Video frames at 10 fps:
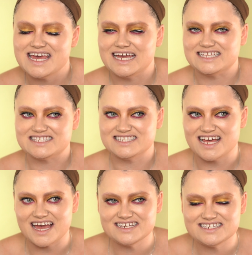It's
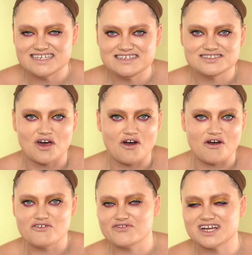90s,
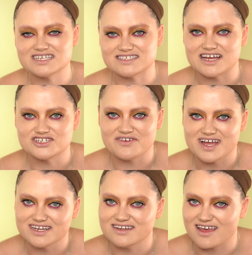
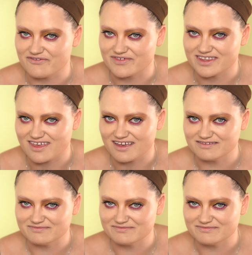over-exaggerated everything.